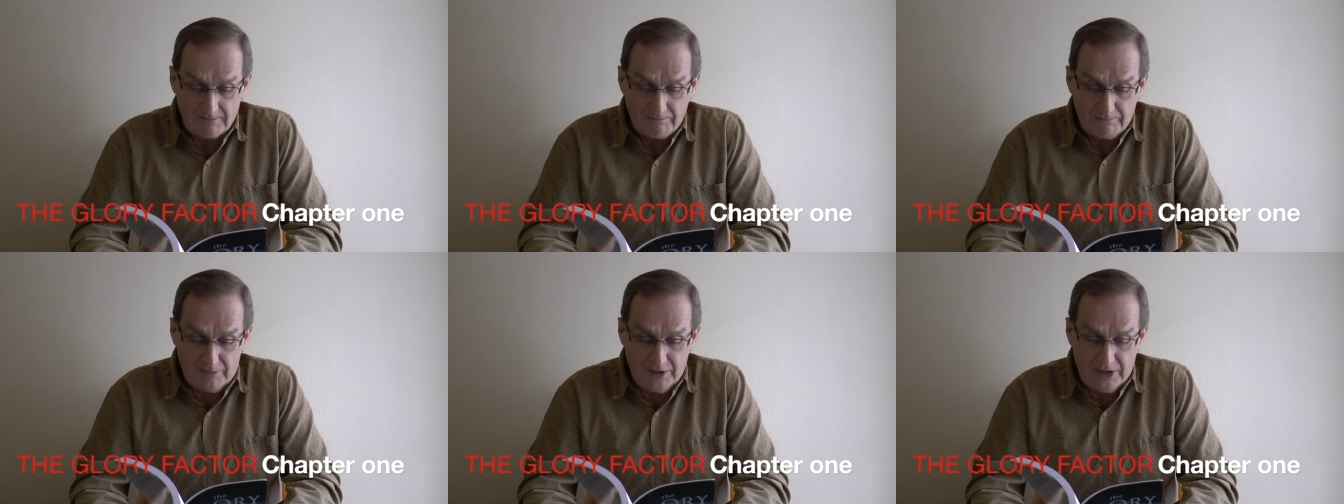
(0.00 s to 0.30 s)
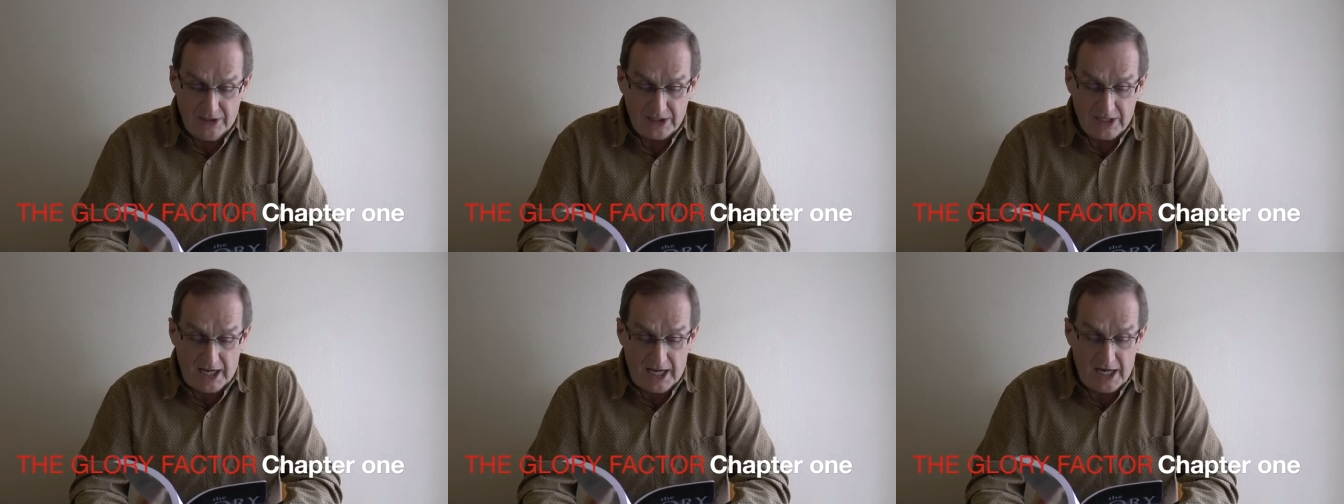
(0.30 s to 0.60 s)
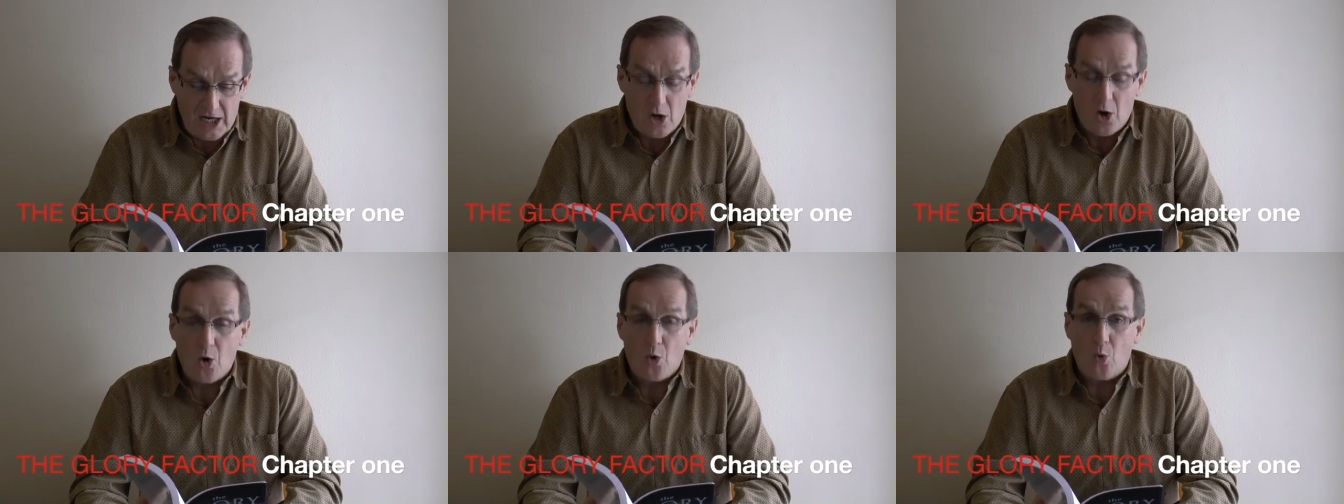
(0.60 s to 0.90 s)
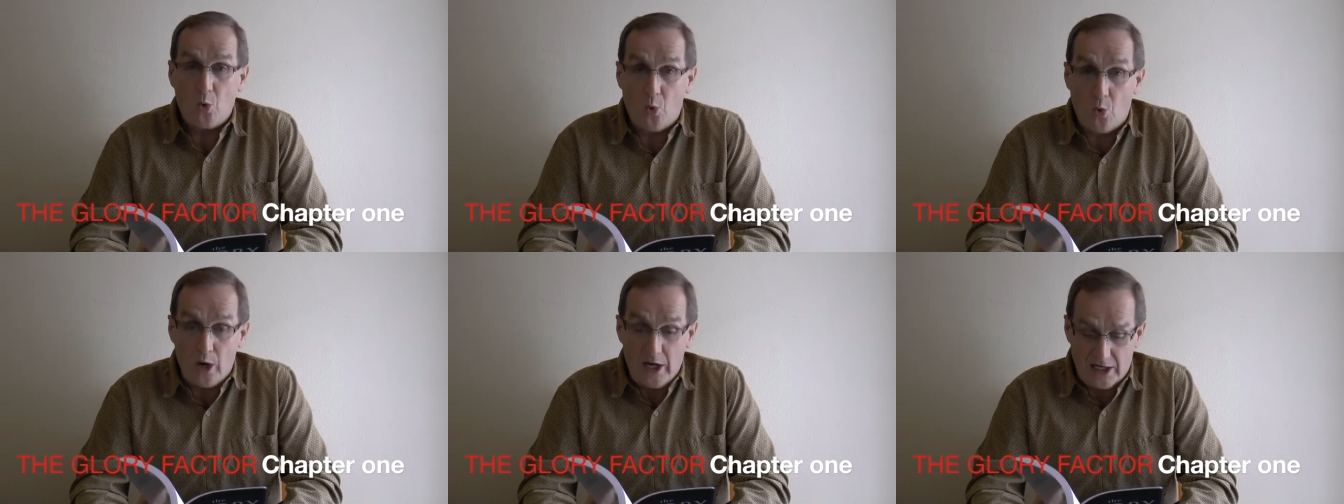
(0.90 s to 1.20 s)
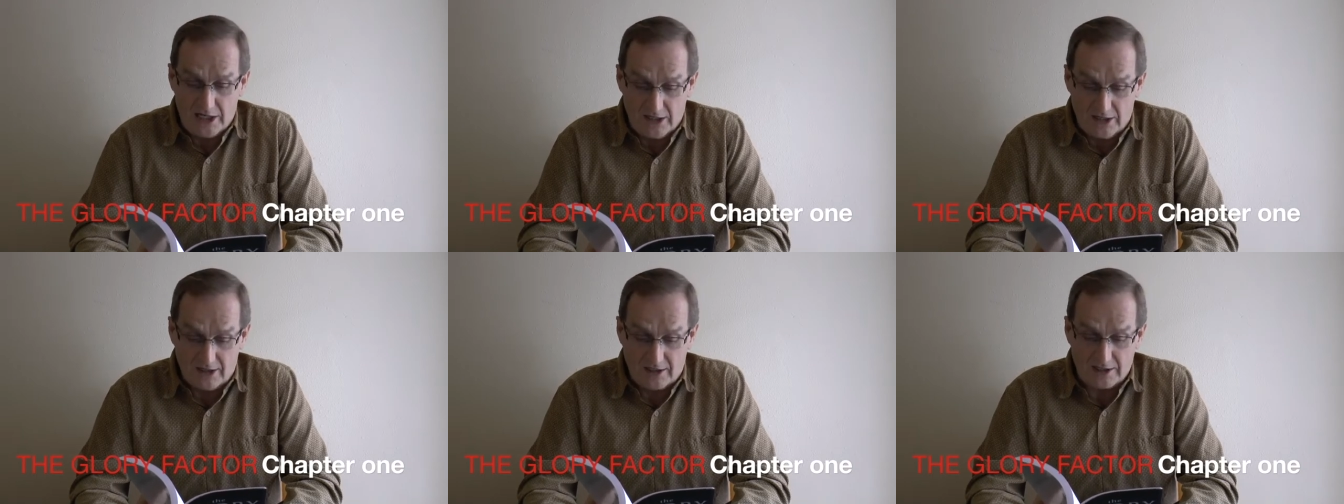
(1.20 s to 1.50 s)
being a
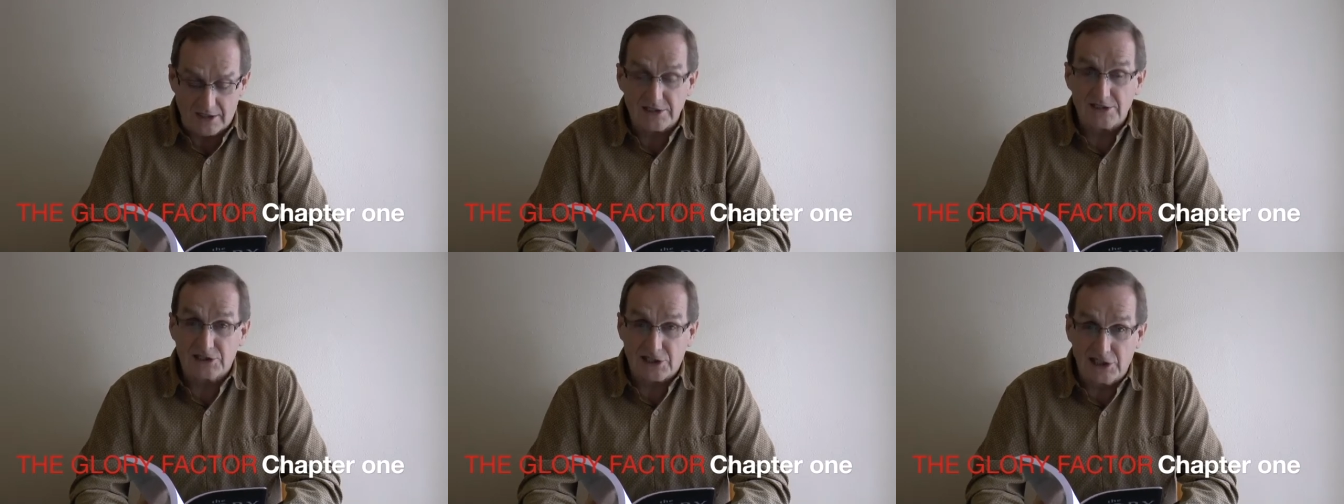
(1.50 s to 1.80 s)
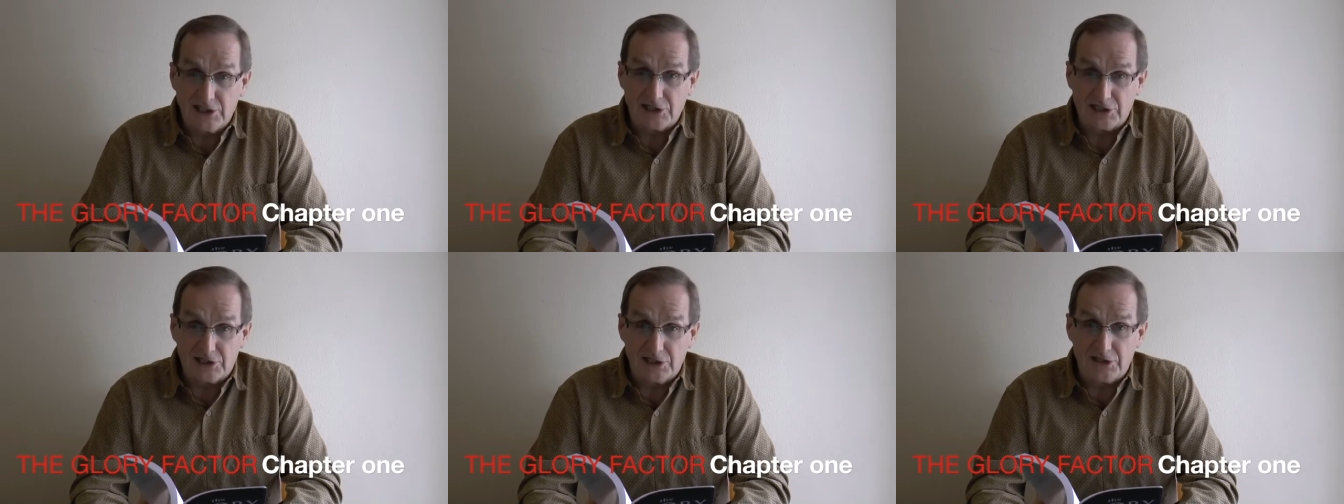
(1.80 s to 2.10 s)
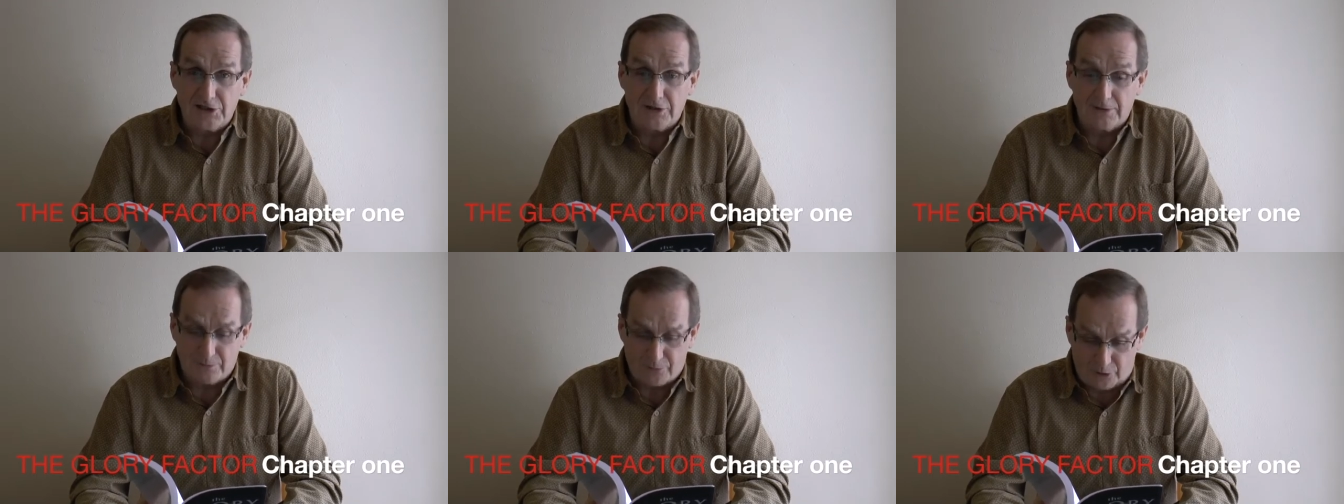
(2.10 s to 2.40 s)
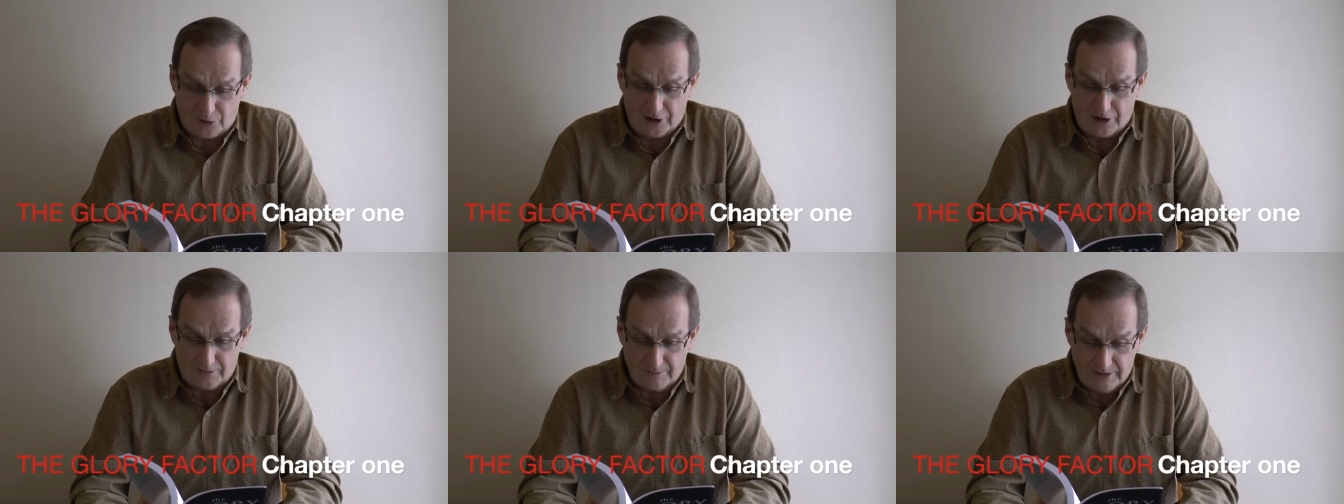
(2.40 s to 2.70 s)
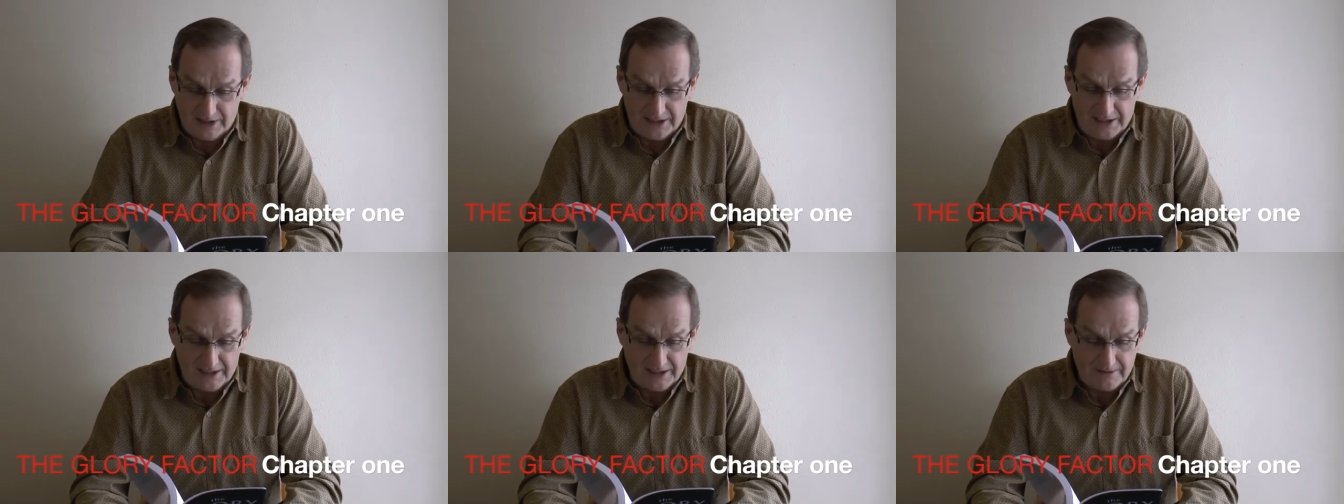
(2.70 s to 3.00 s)
well-attended prayer
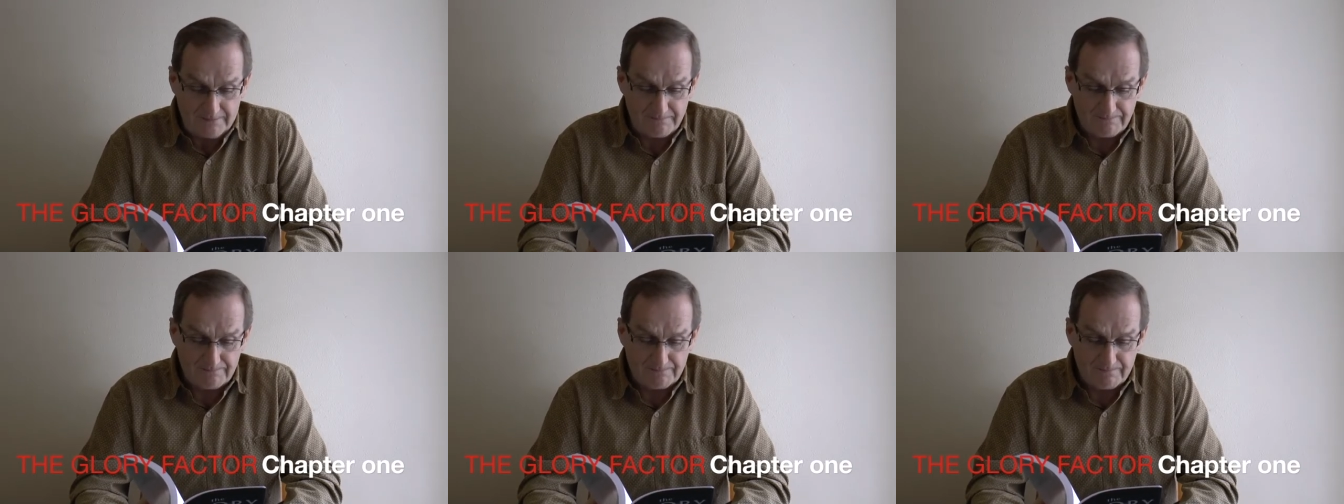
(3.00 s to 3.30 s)
meeting.